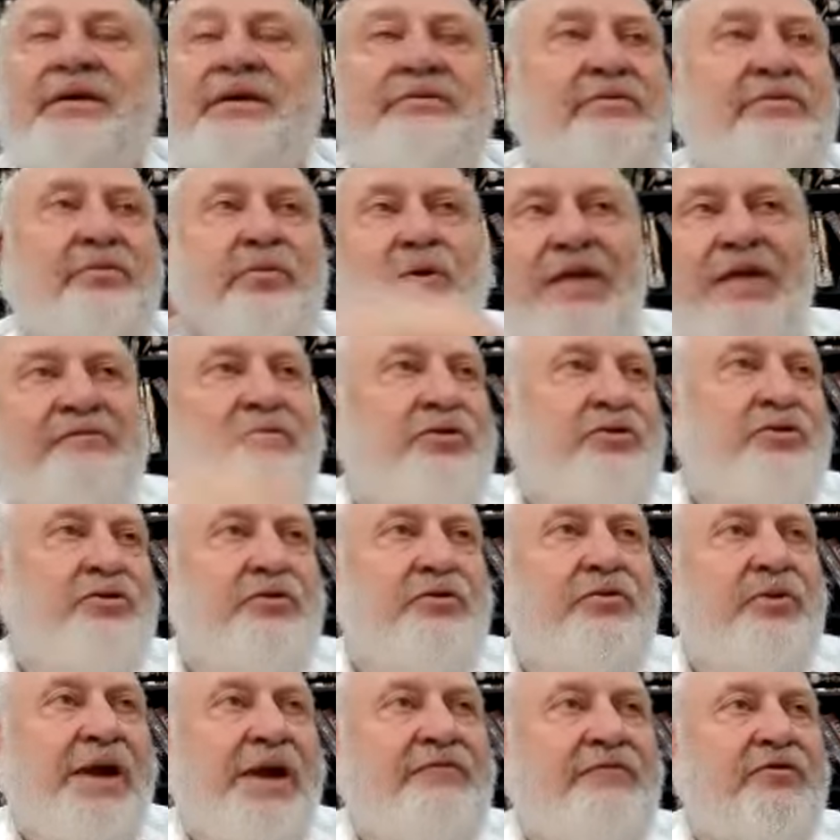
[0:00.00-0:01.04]
Whatever
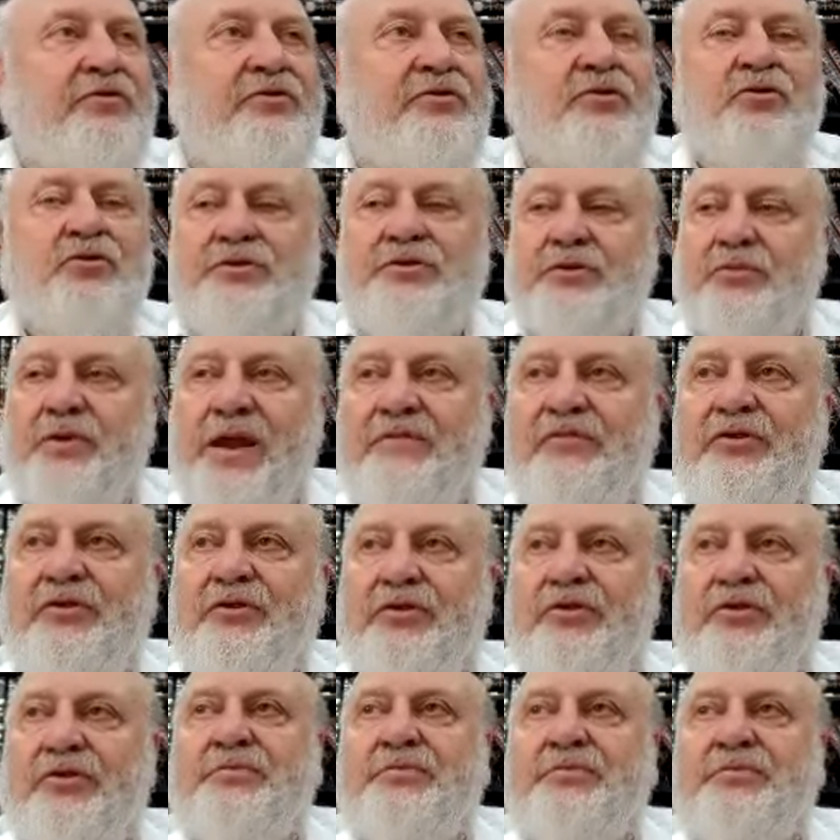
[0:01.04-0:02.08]
you, whatever use, whatever
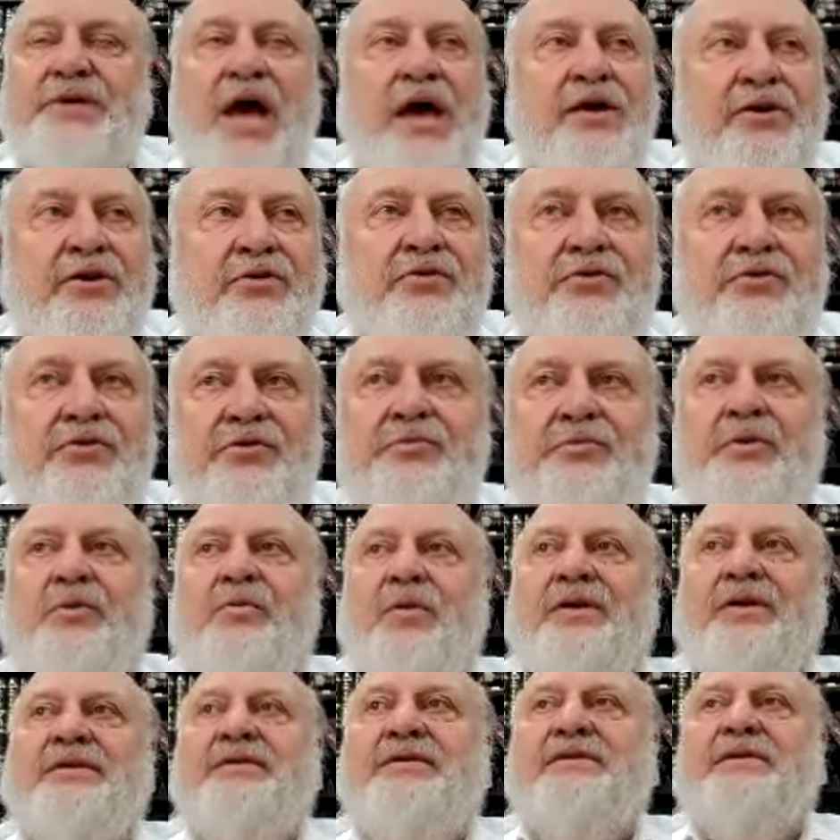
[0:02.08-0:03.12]
terms I use, but
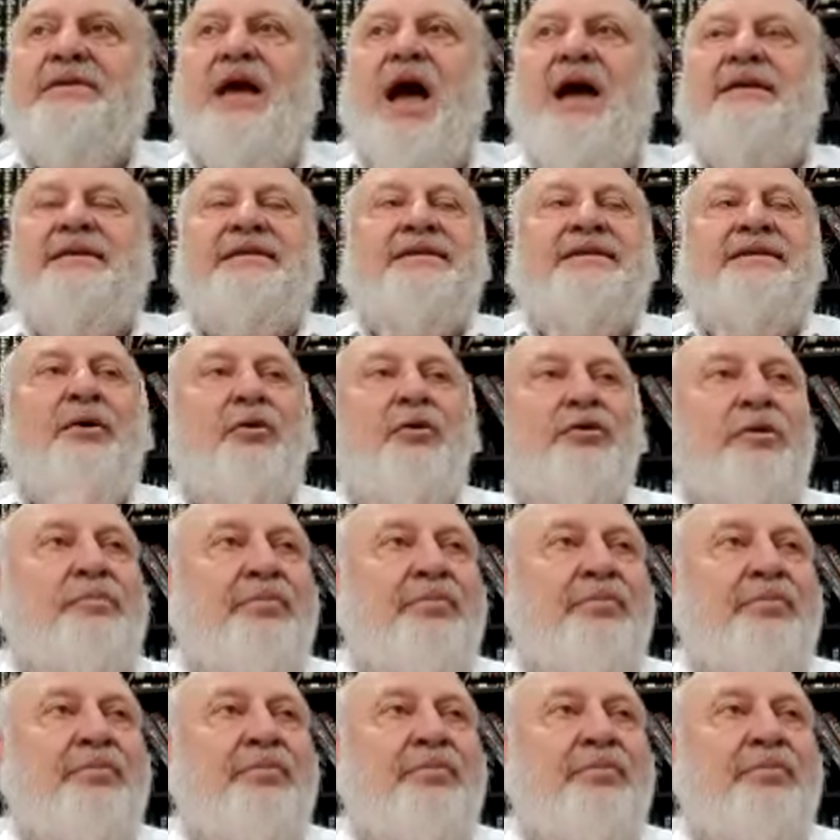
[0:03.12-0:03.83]
once I sold the